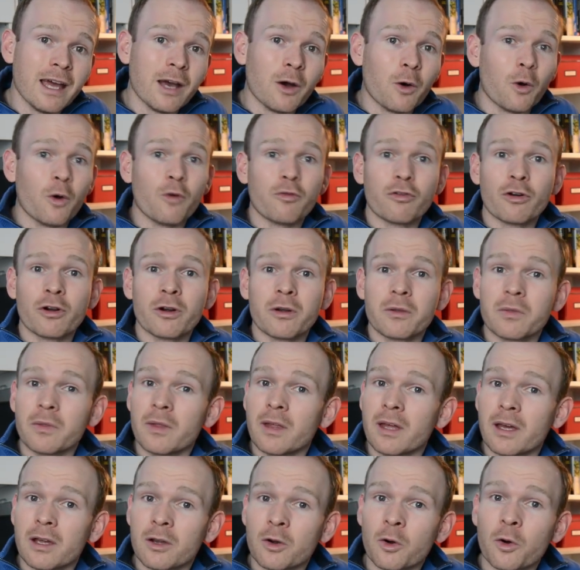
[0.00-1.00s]
over
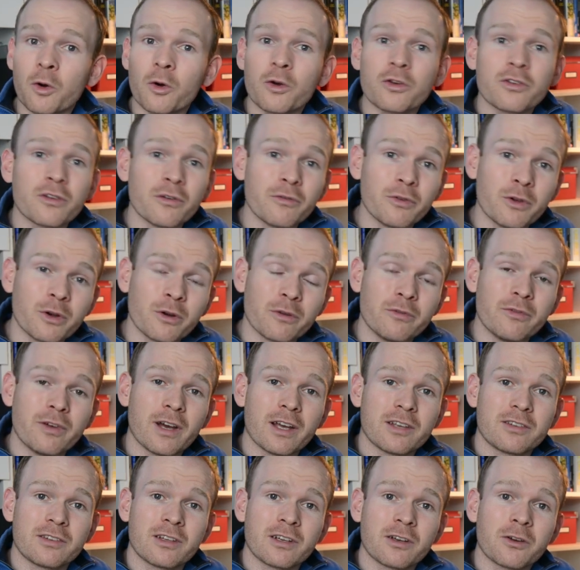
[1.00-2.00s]
the course of your
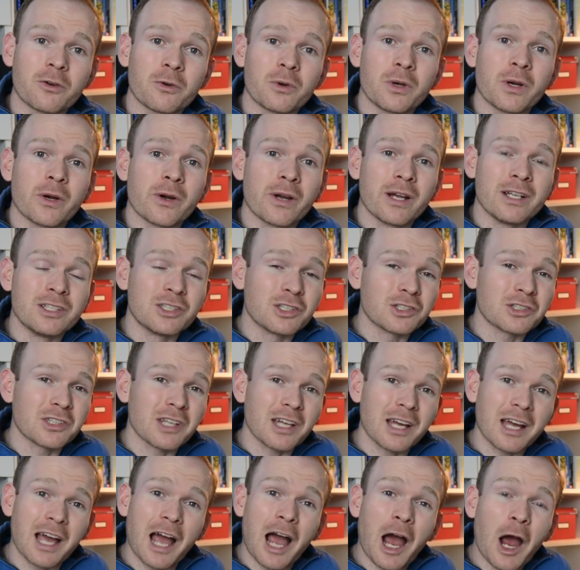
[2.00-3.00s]
investing career, and just
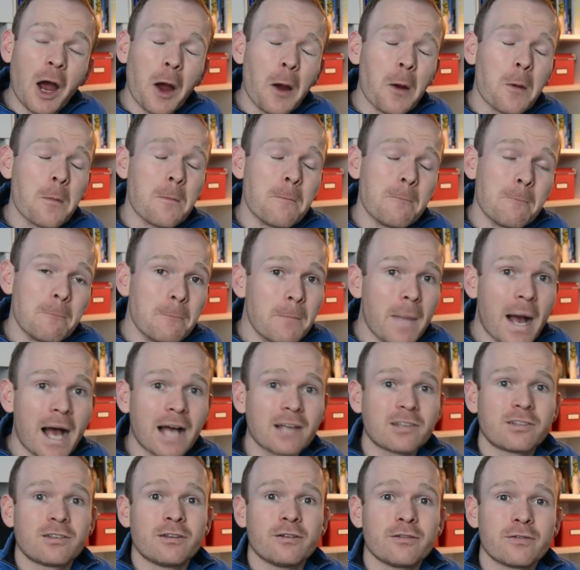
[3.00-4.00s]
how
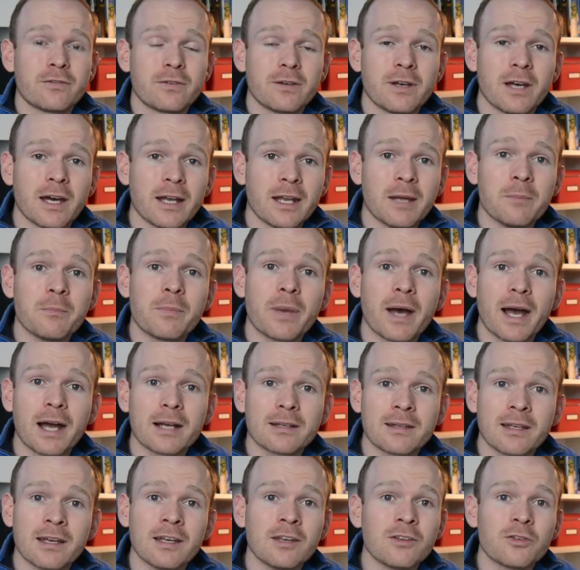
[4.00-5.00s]
massive an
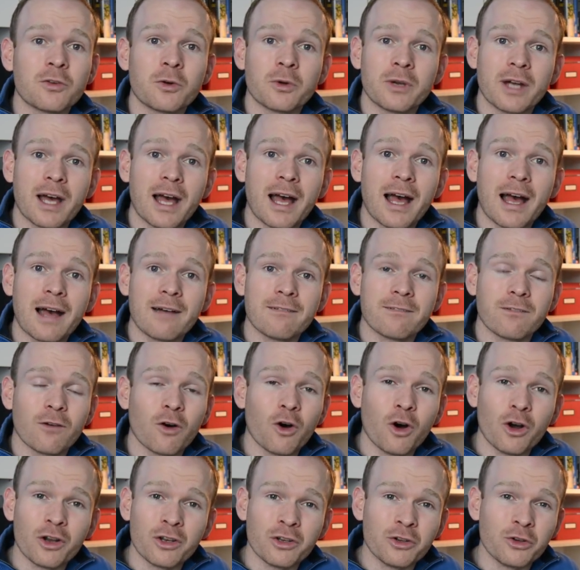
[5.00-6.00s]
impact it is going to have
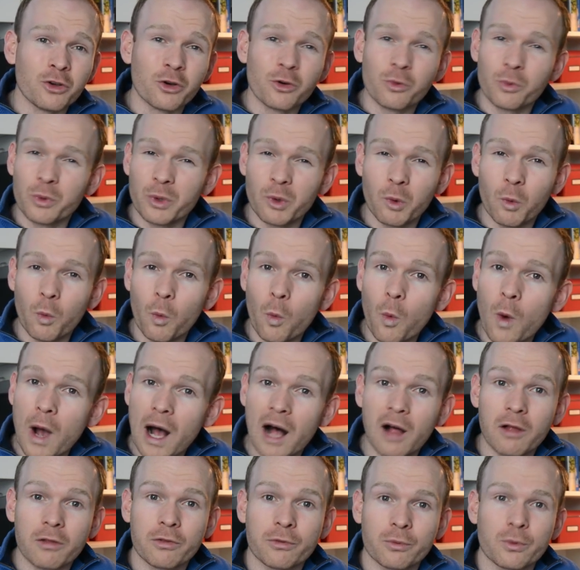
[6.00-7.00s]
on your real
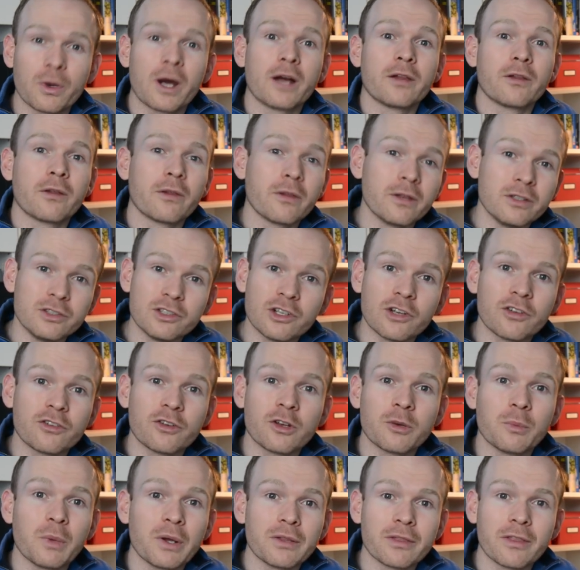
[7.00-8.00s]
wealth rather than just
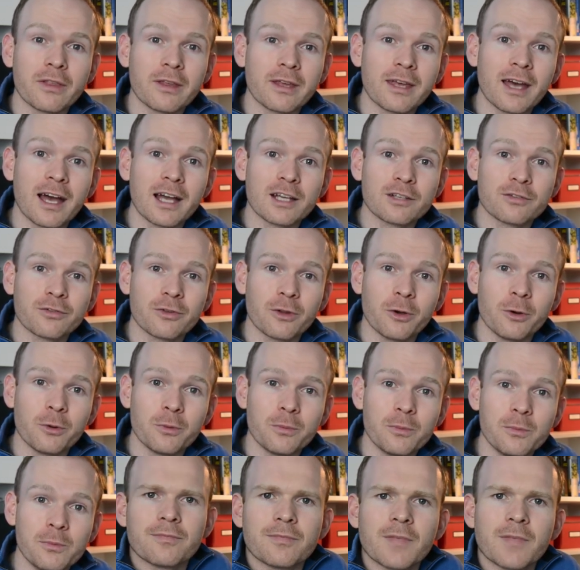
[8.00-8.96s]
your monthly cash flow.